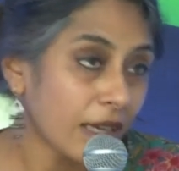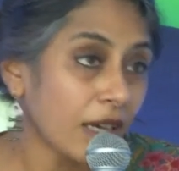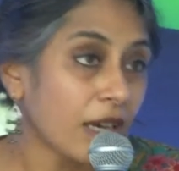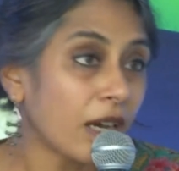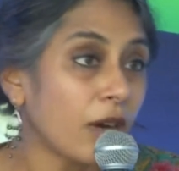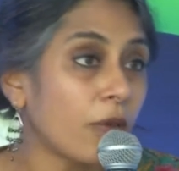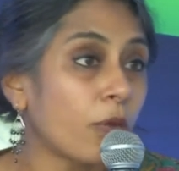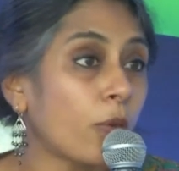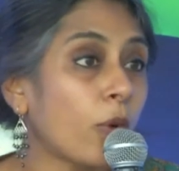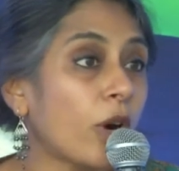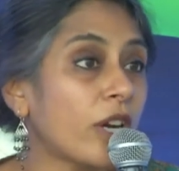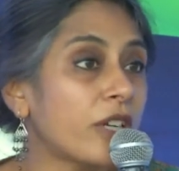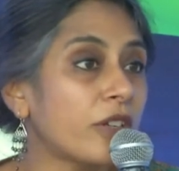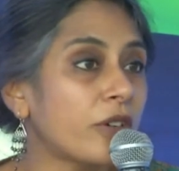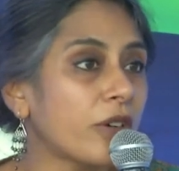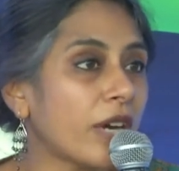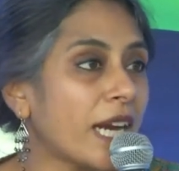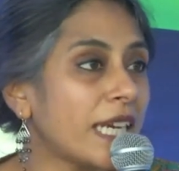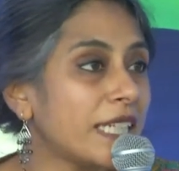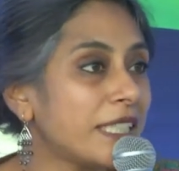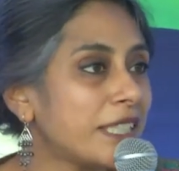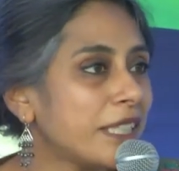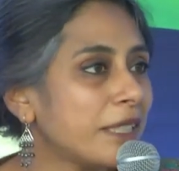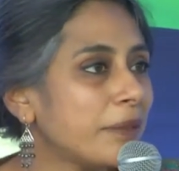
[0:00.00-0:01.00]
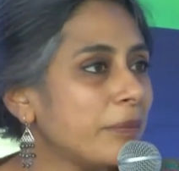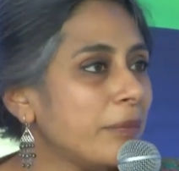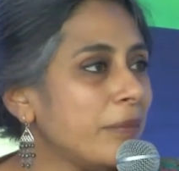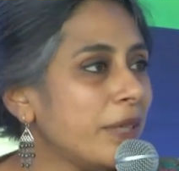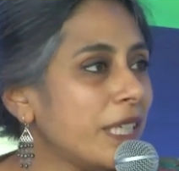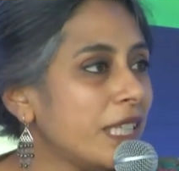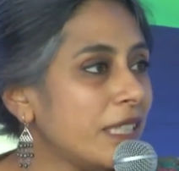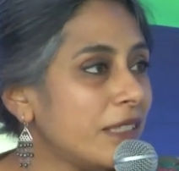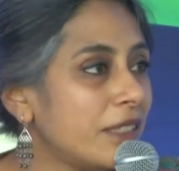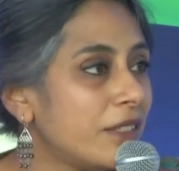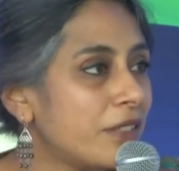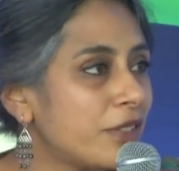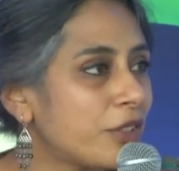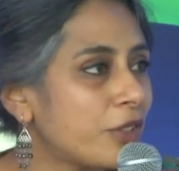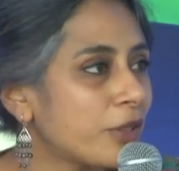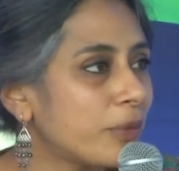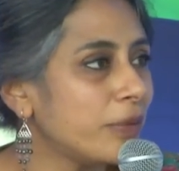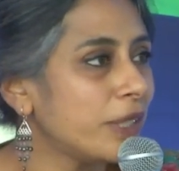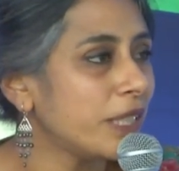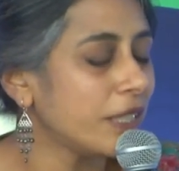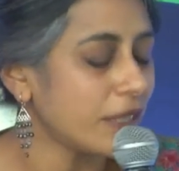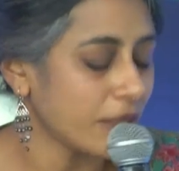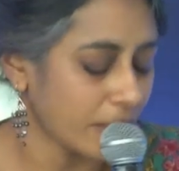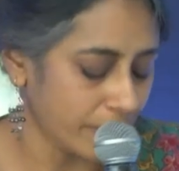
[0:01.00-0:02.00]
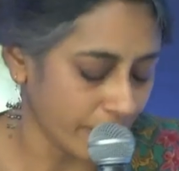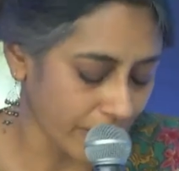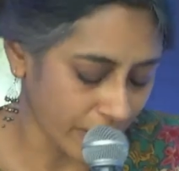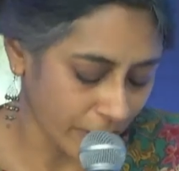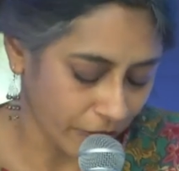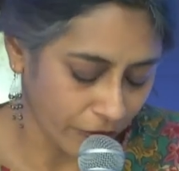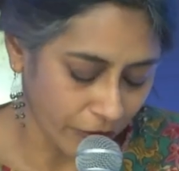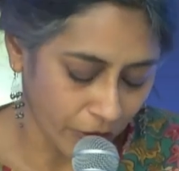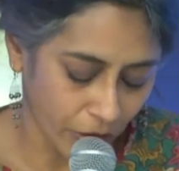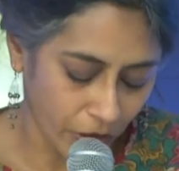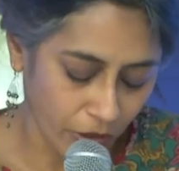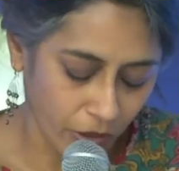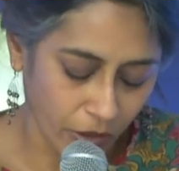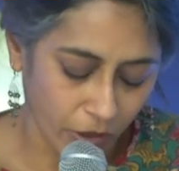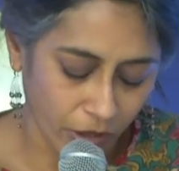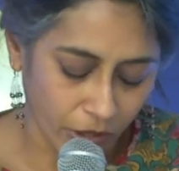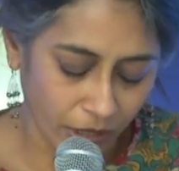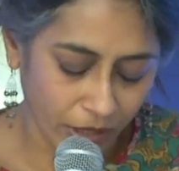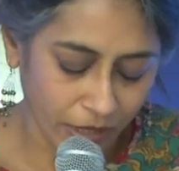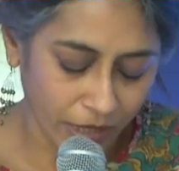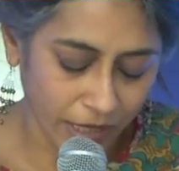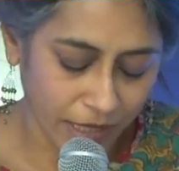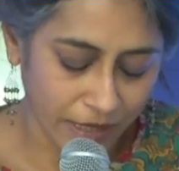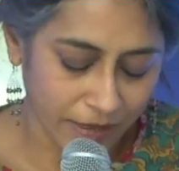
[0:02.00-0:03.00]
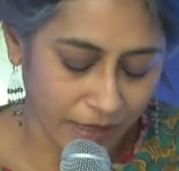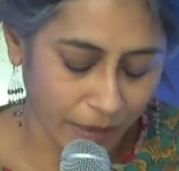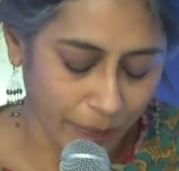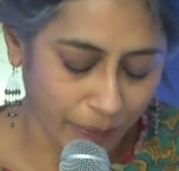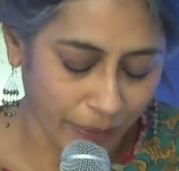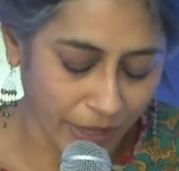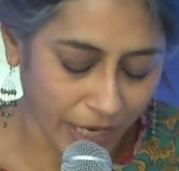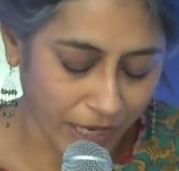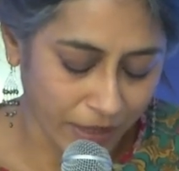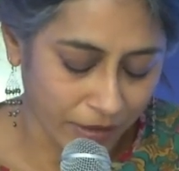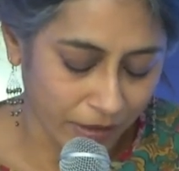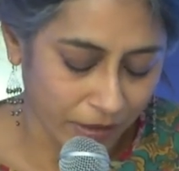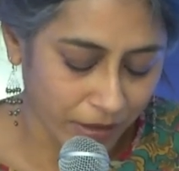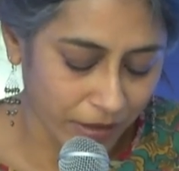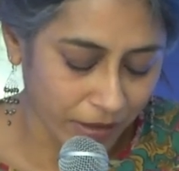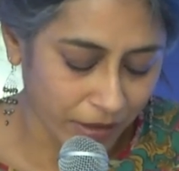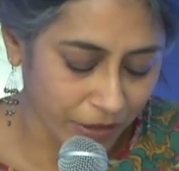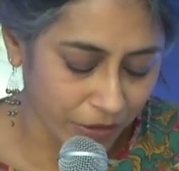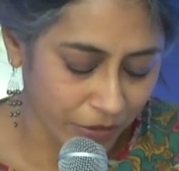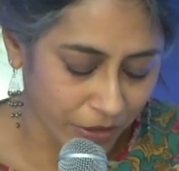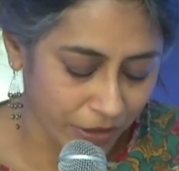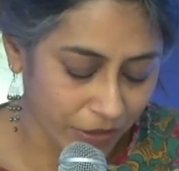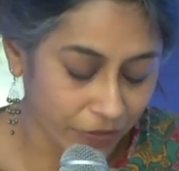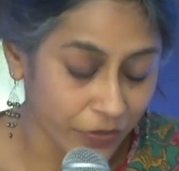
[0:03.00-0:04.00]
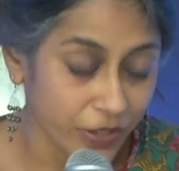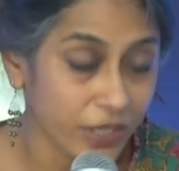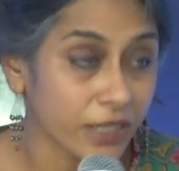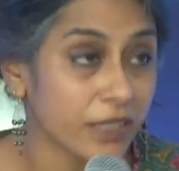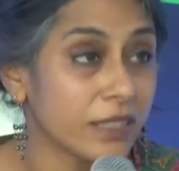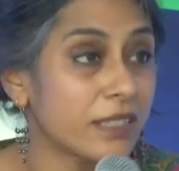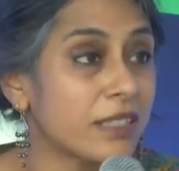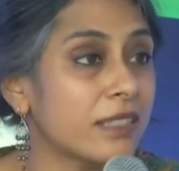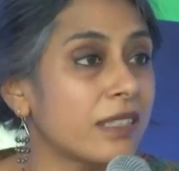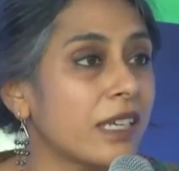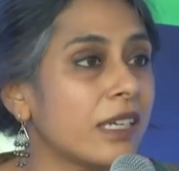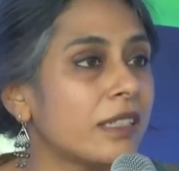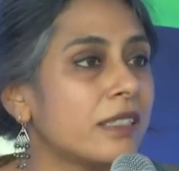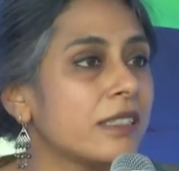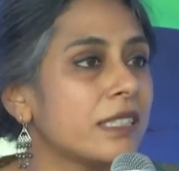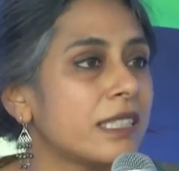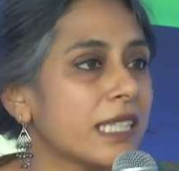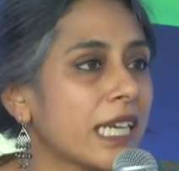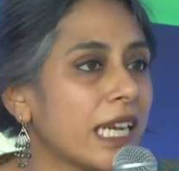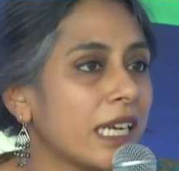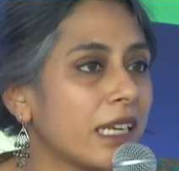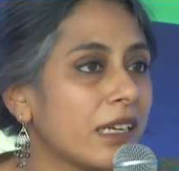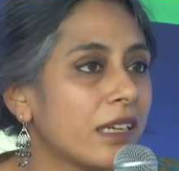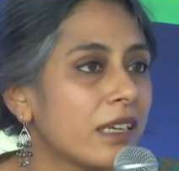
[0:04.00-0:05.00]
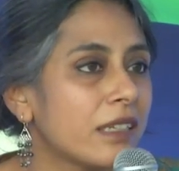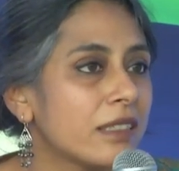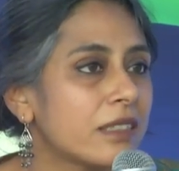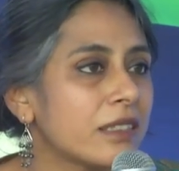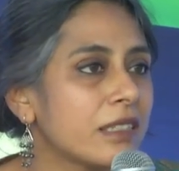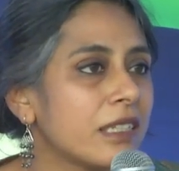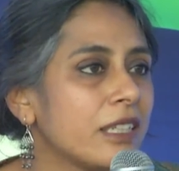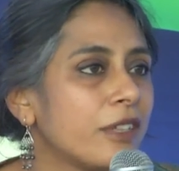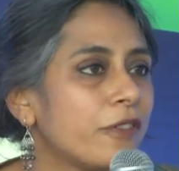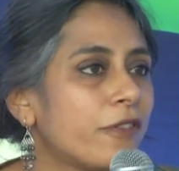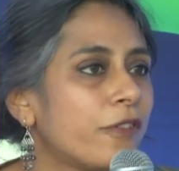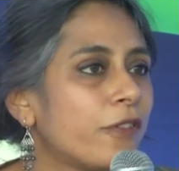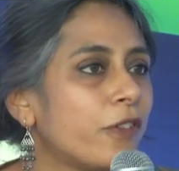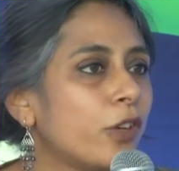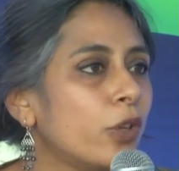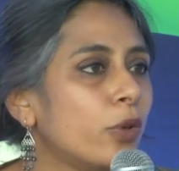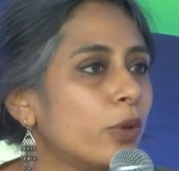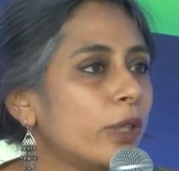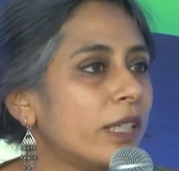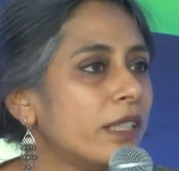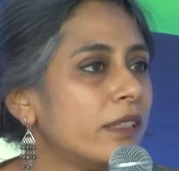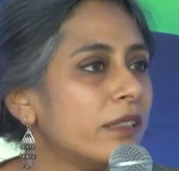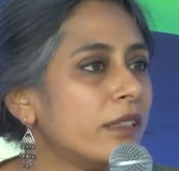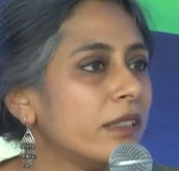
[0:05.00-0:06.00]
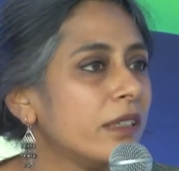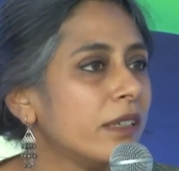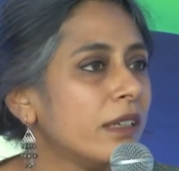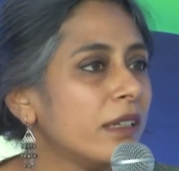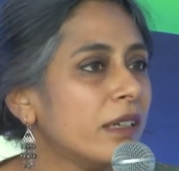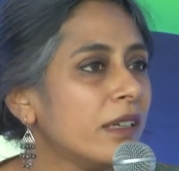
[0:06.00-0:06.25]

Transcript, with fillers: What writing means to me above all is a parallel universe that is endlessly fluid,